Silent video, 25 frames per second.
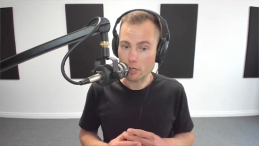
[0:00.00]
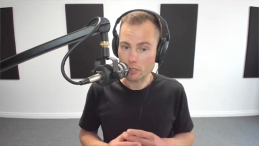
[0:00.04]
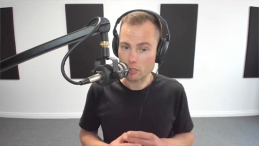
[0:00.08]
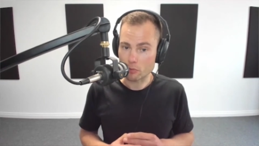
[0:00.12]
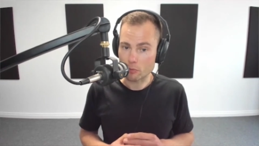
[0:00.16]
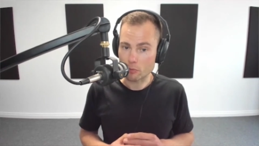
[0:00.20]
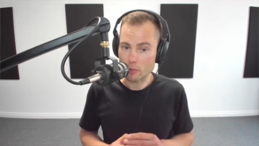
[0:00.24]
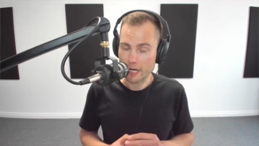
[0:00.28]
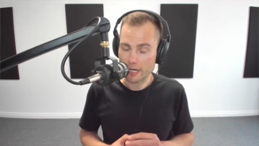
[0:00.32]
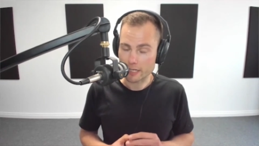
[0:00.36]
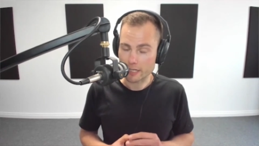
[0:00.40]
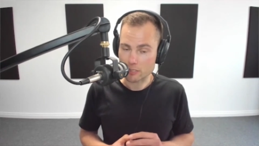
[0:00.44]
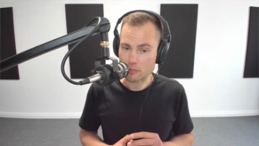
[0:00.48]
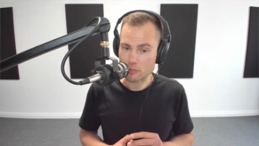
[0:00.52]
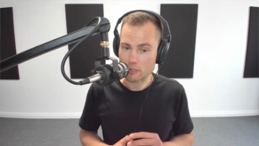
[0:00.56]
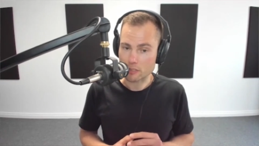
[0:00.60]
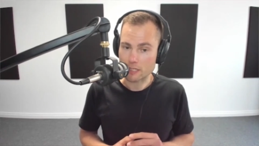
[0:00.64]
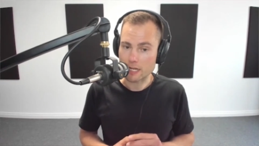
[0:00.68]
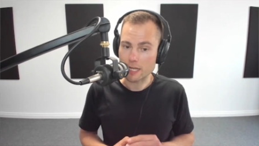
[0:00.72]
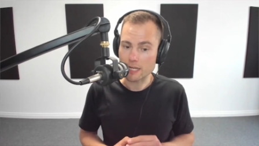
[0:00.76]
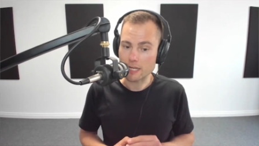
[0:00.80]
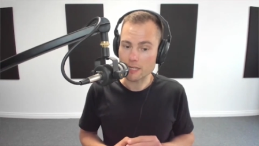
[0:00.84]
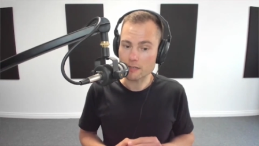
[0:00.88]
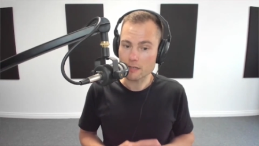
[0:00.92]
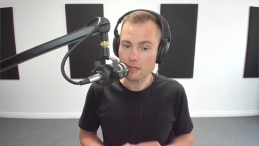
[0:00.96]
you would actually
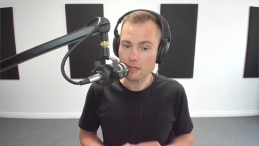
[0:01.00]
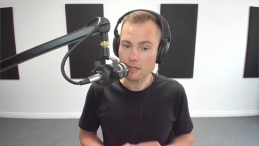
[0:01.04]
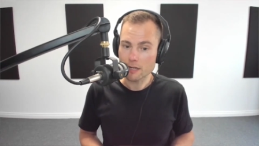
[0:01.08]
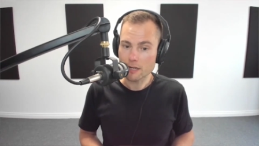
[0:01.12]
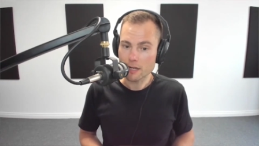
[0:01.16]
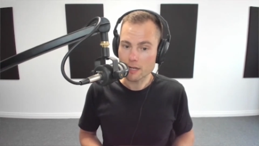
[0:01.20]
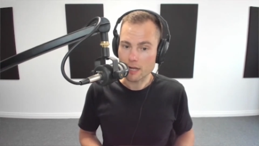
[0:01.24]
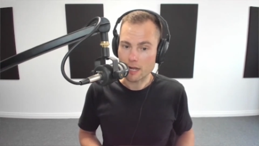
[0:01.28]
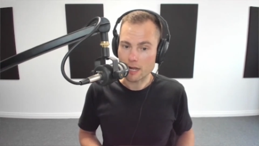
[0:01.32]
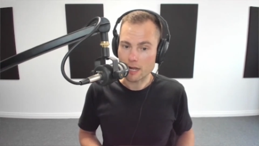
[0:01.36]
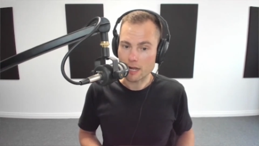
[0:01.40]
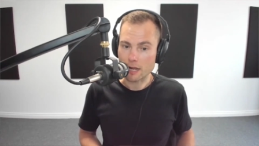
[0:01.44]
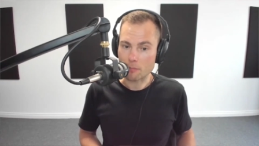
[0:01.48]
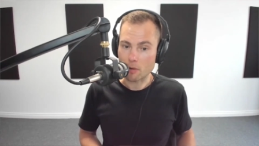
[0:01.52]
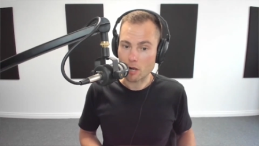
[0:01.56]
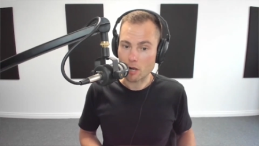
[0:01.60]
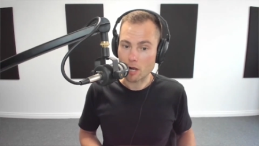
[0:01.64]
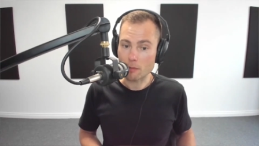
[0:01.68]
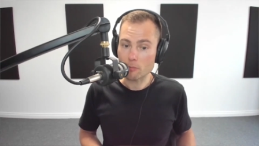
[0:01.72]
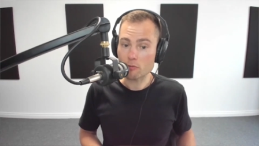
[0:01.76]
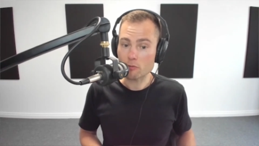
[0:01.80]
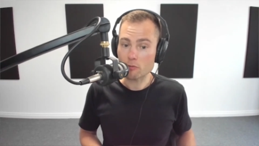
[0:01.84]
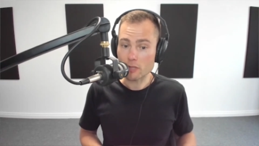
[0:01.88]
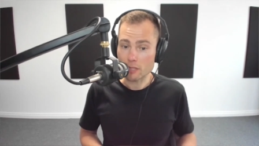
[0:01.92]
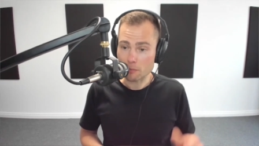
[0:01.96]
need. Um,
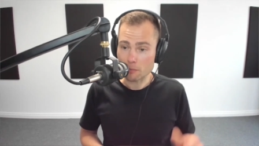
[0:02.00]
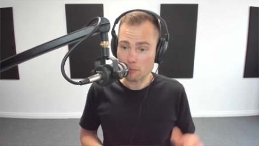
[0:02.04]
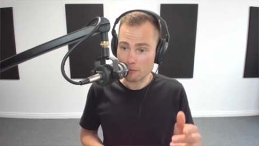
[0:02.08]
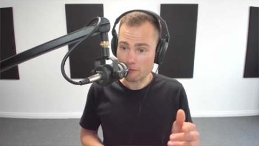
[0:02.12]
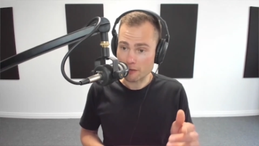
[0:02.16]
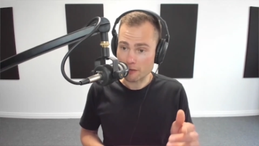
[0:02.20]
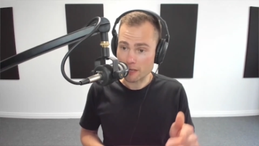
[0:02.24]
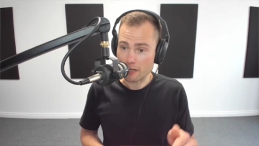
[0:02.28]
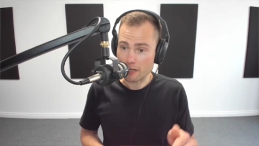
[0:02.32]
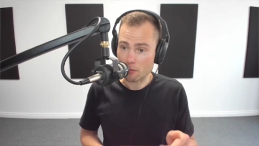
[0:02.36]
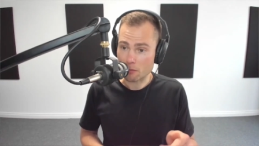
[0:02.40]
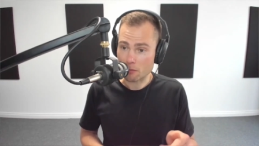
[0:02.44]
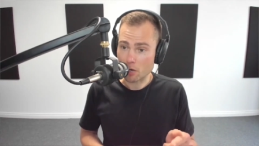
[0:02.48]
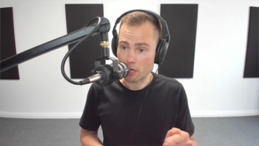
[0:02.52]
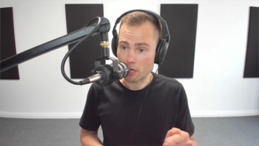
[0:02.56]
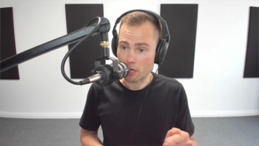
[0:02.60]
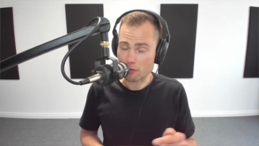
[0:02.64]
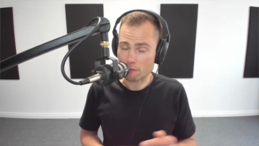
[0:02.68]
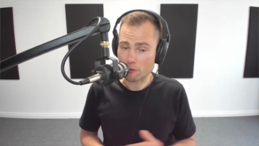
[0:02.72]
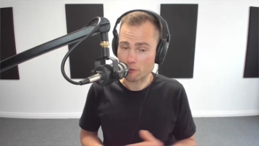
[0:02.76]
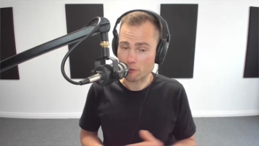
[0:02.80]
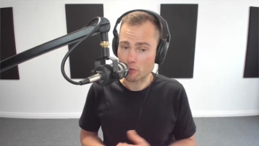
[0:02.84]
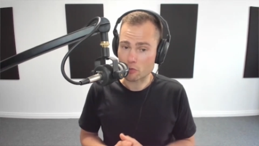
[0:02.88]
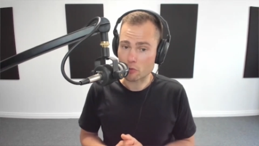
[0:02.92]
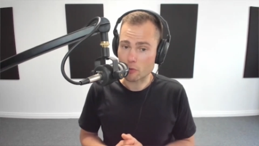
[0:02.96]
I'm a really big fan of the
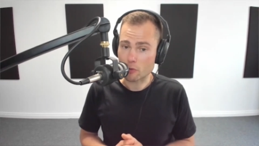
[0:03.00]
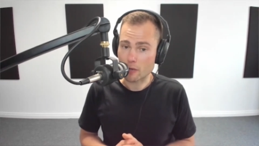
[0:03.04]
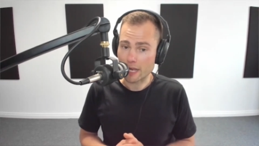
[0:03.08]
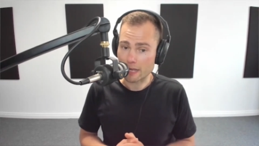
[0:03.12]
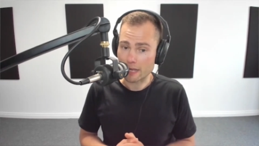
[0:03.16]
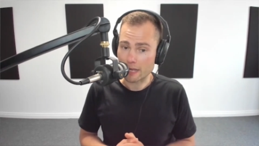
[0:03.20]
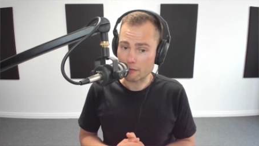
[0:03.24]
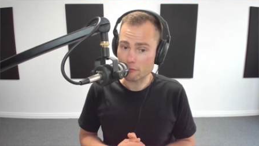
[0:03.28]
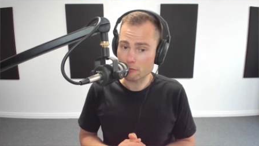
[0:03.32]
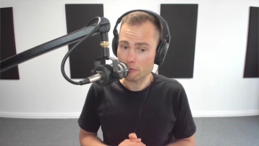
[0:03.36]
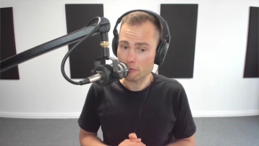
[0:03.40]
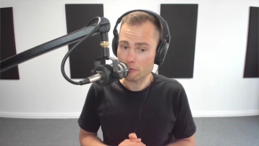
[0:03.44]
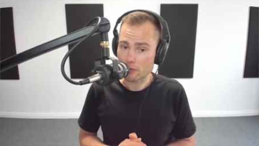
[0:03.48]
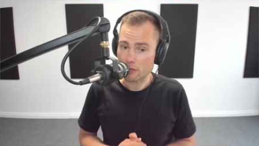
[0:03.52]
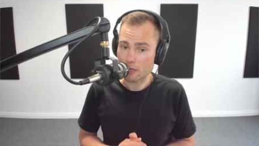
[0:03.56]
microphone you have.